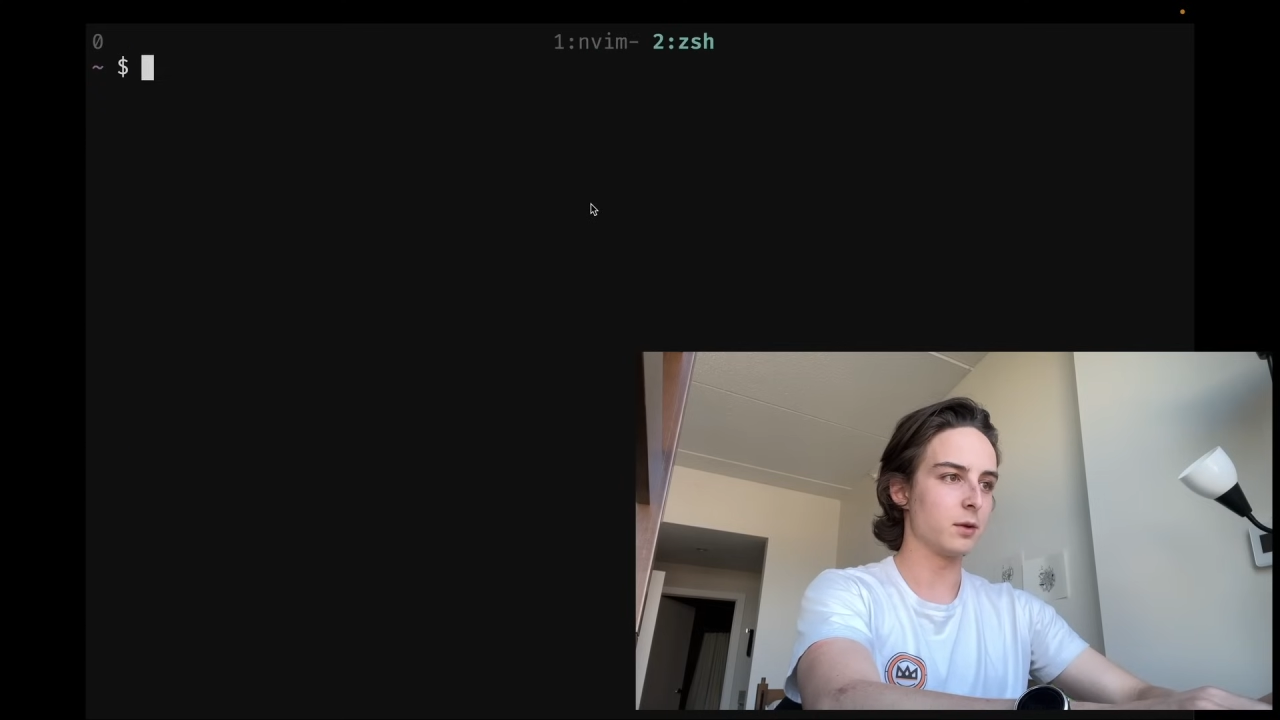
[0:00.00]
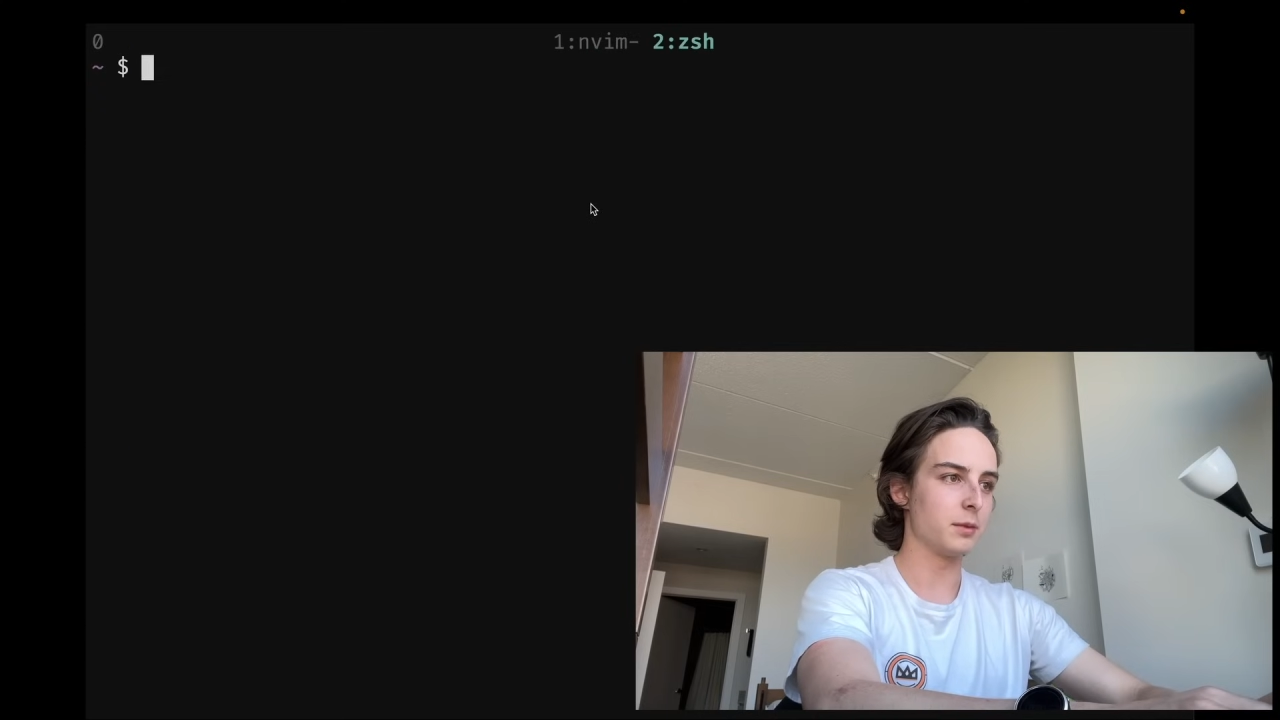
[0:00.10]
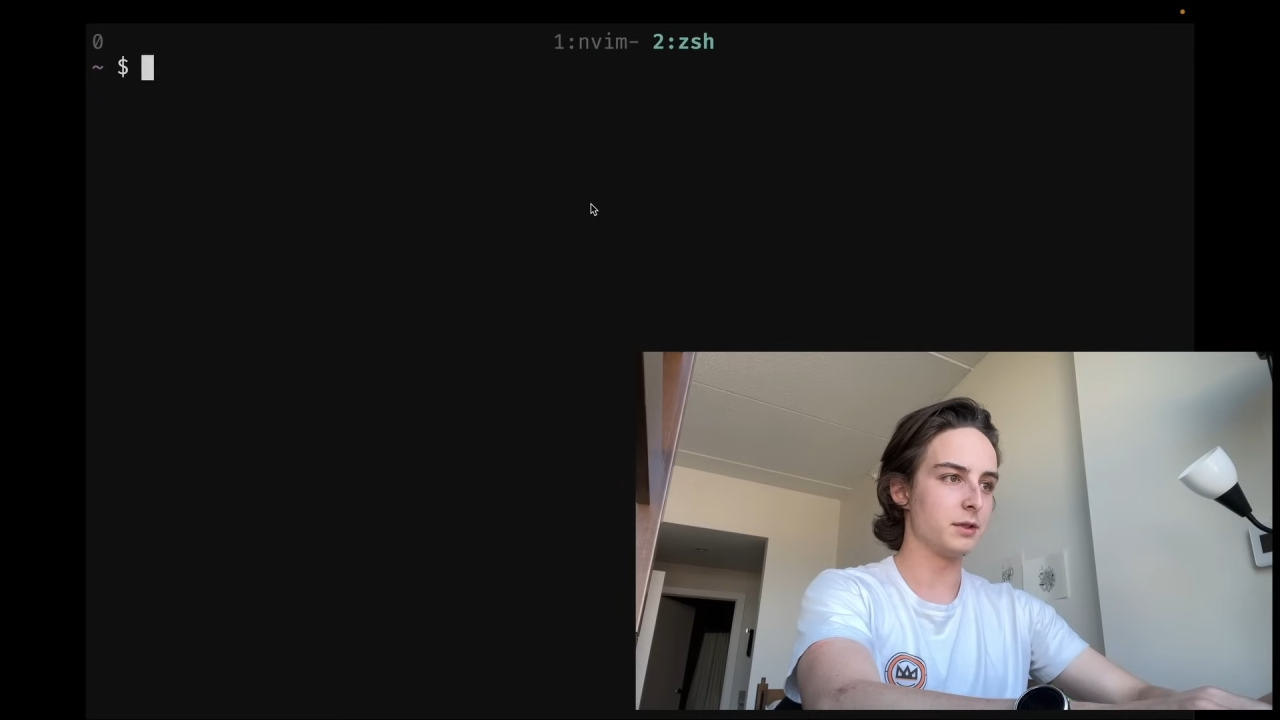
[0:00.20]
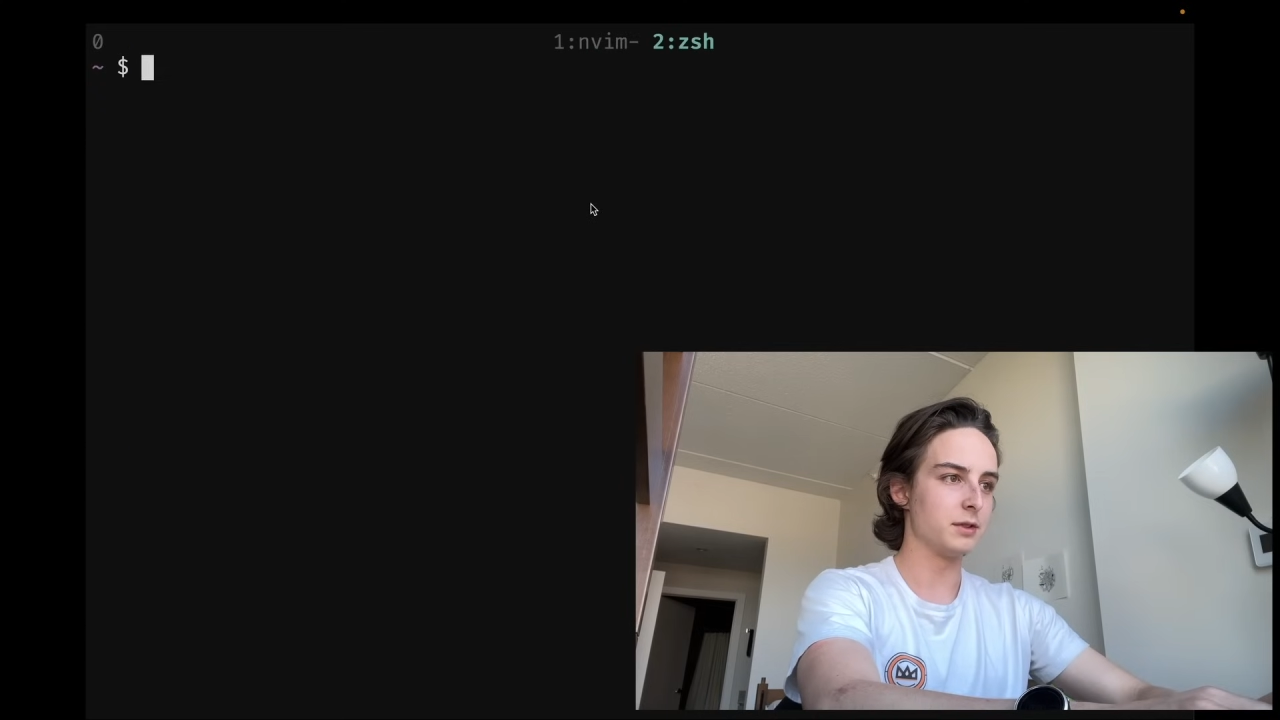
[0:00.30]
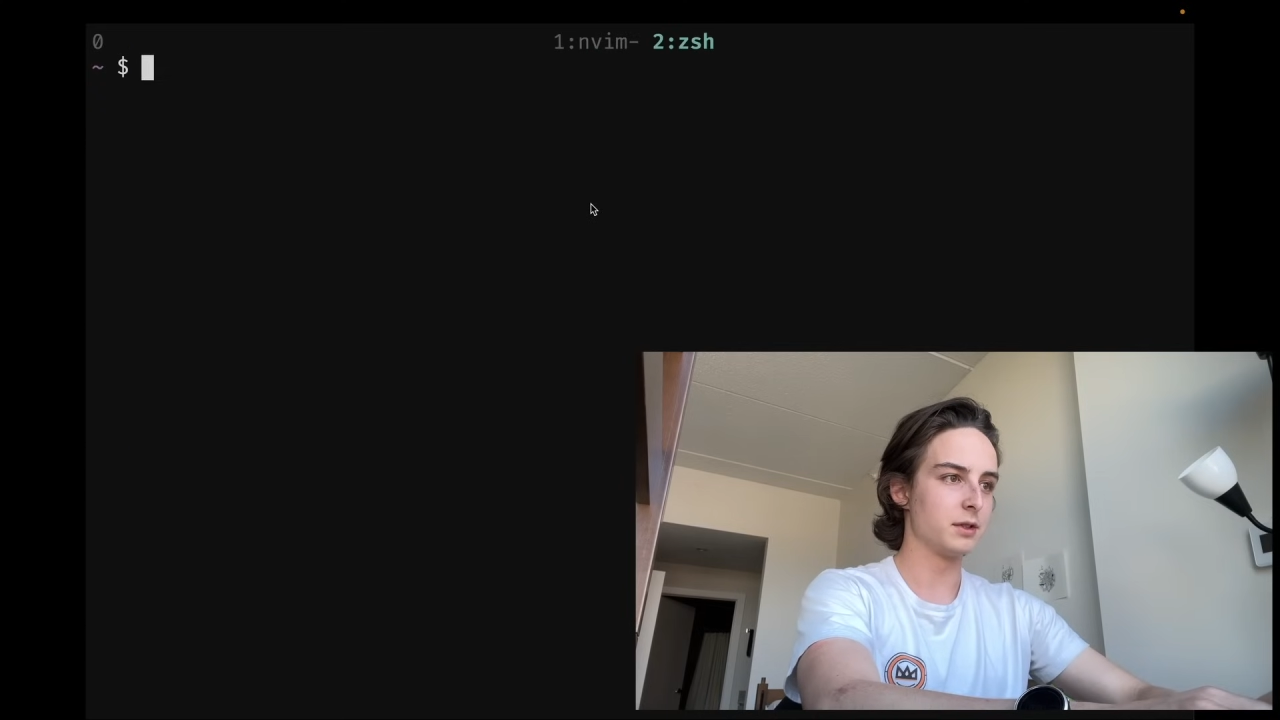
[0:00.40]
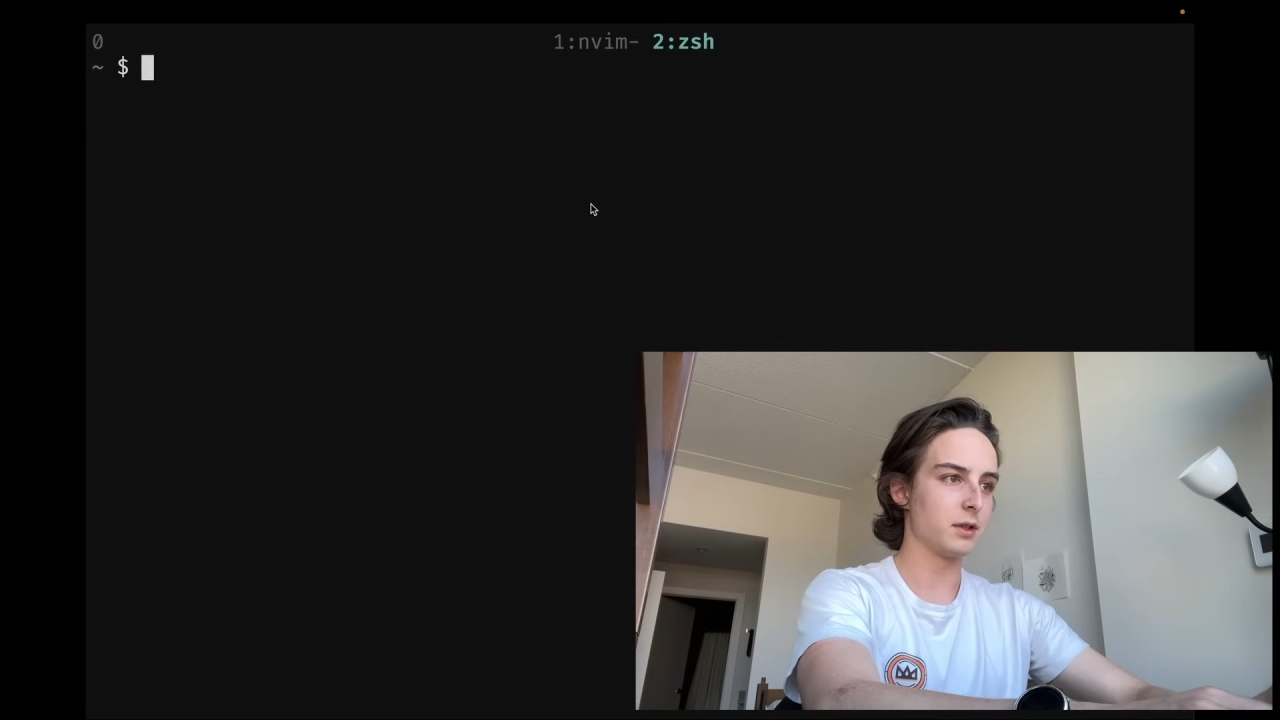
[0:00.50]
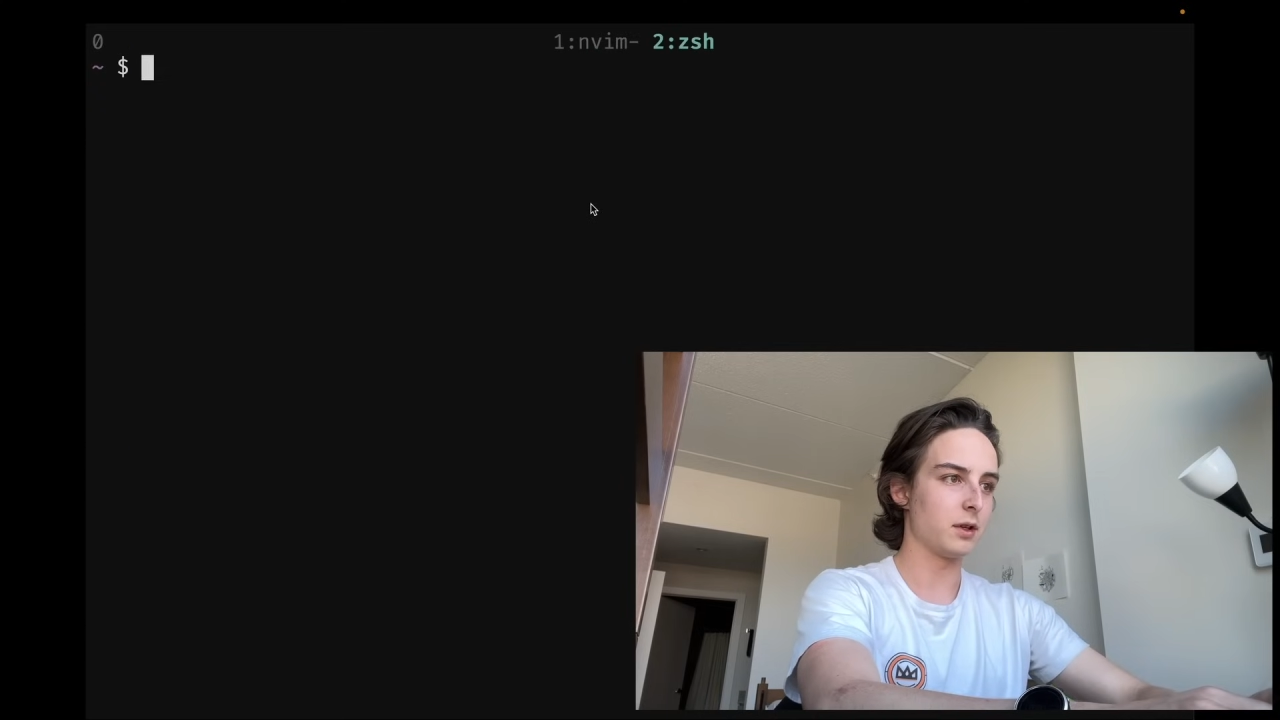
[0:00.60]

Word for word: opened